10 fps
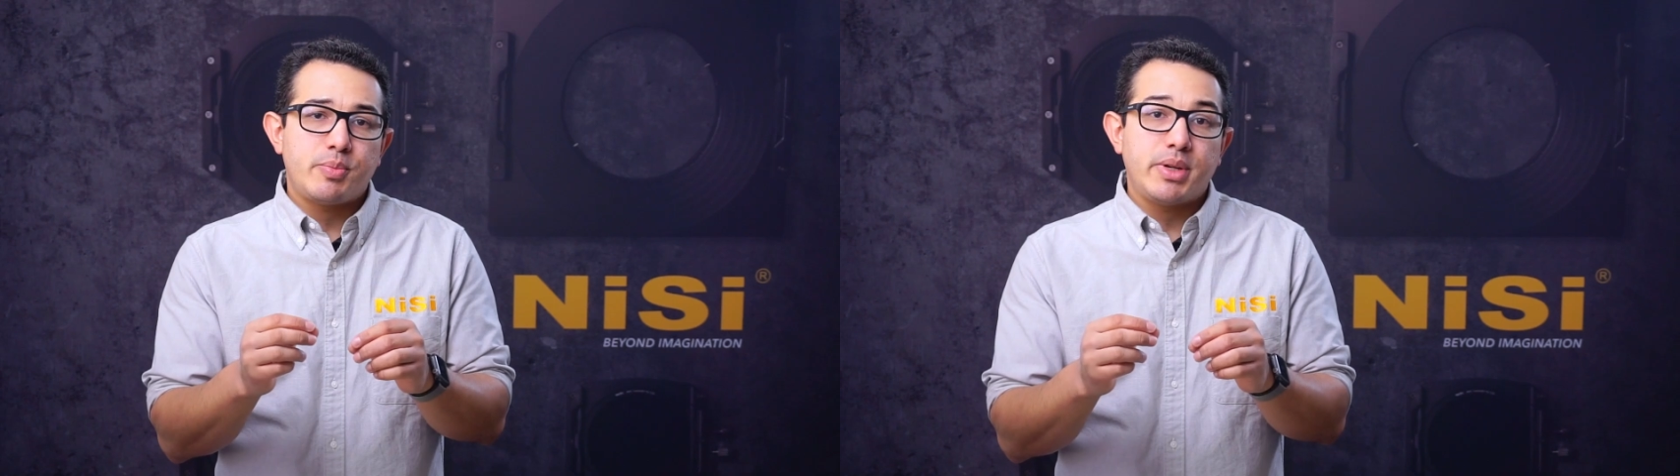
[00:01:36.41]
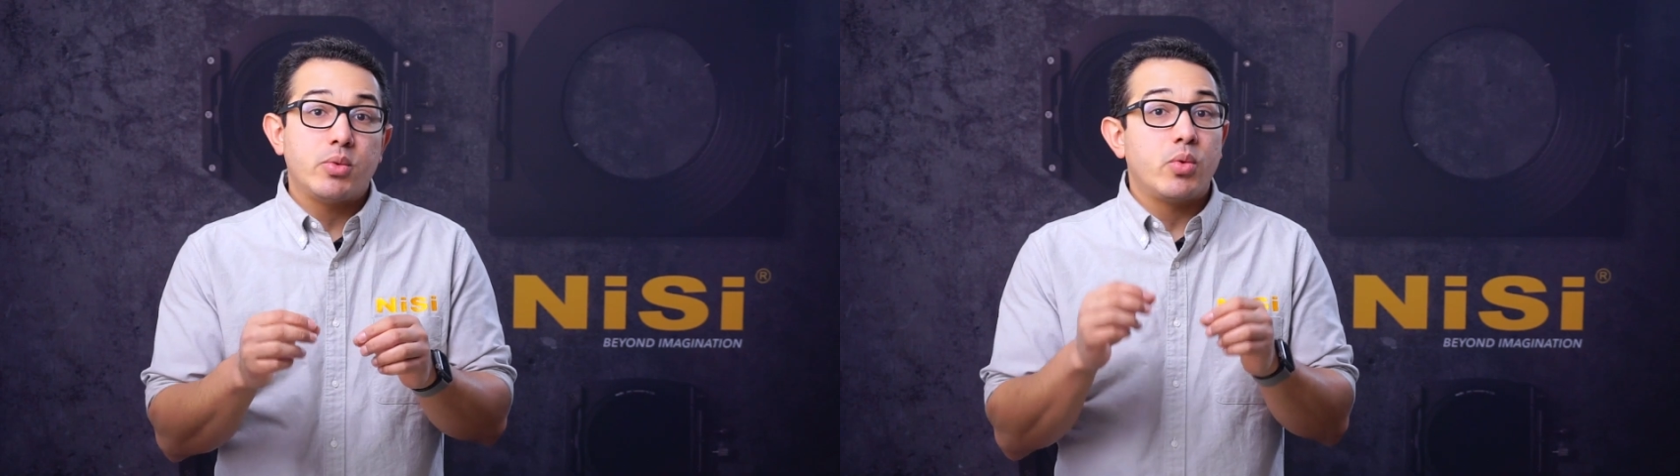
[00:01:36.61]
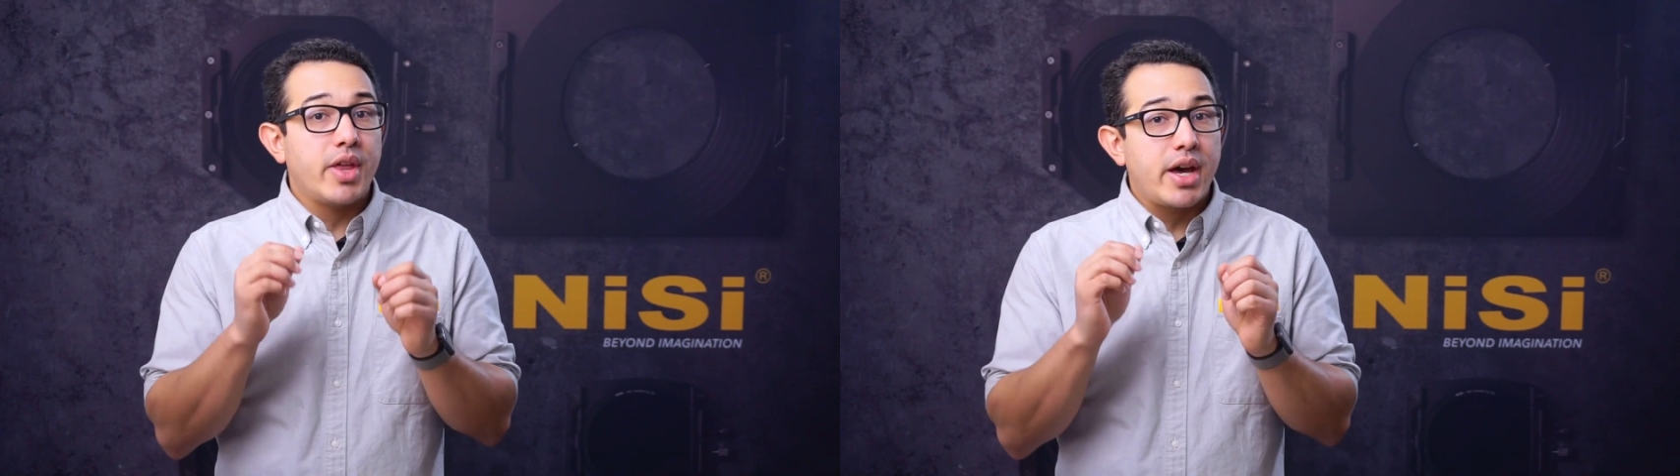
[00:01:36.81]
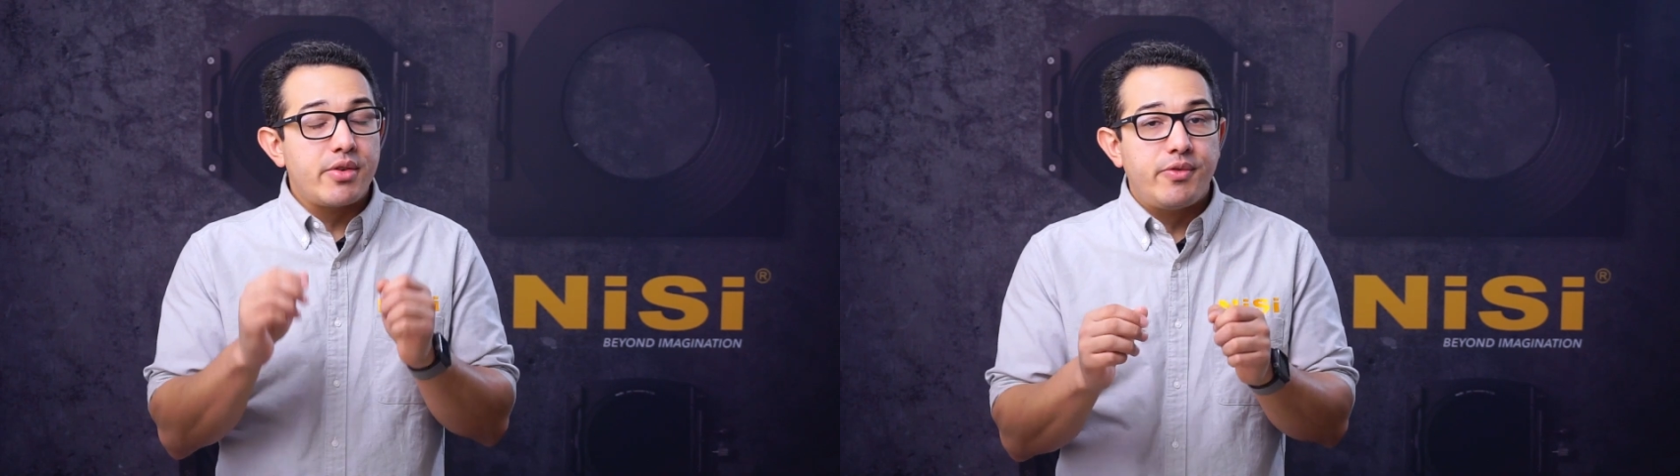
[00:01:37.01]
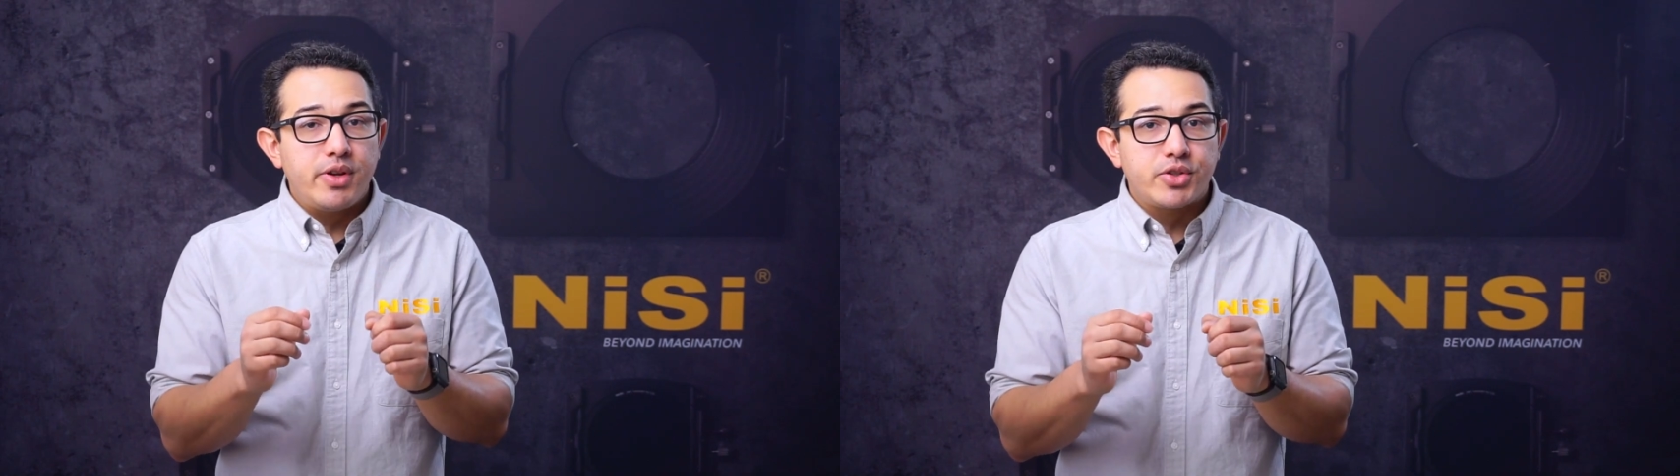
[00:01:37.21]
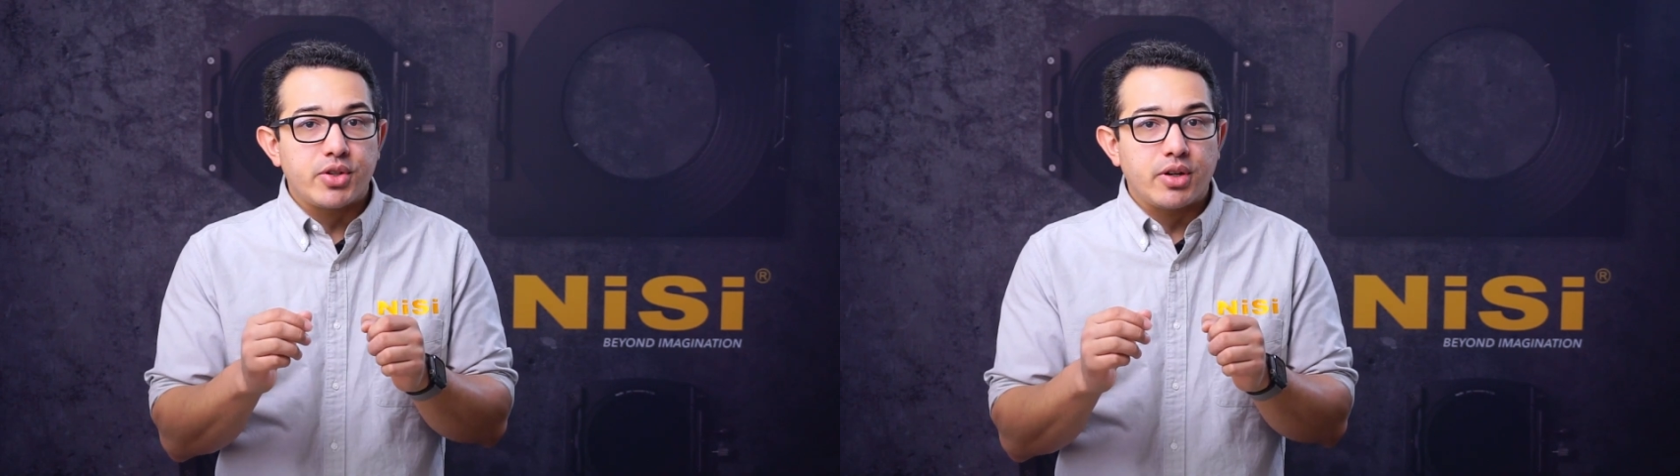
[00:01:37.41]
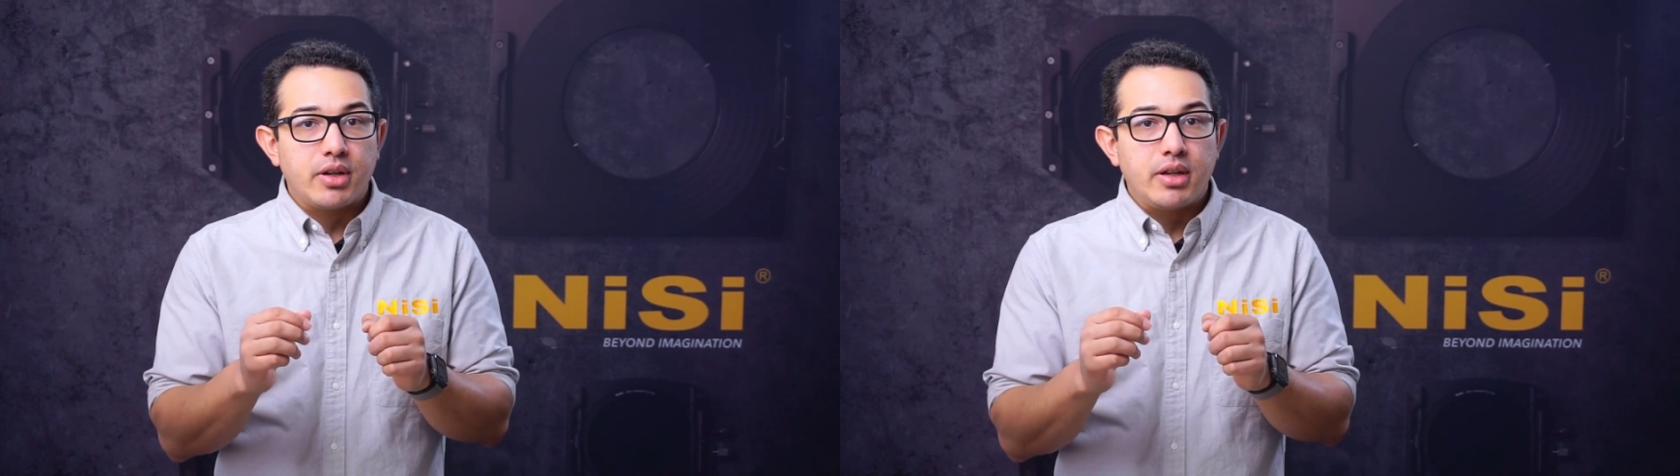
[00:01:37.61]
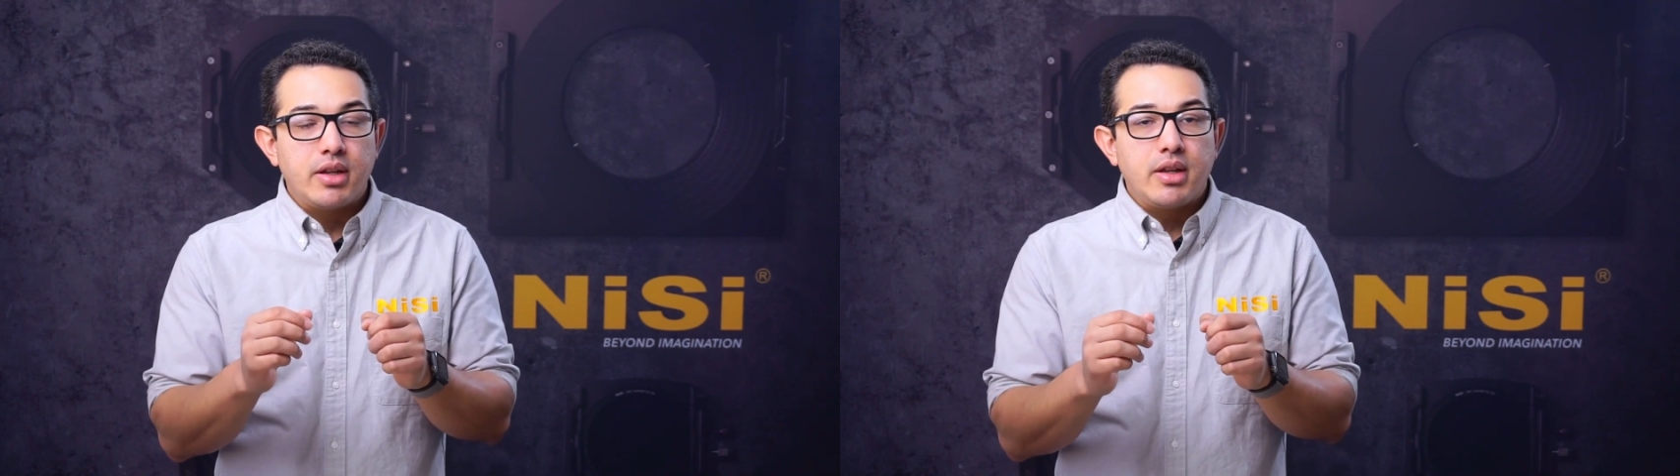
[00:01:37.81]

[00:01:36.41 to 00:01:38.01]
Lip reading: speed without a filter,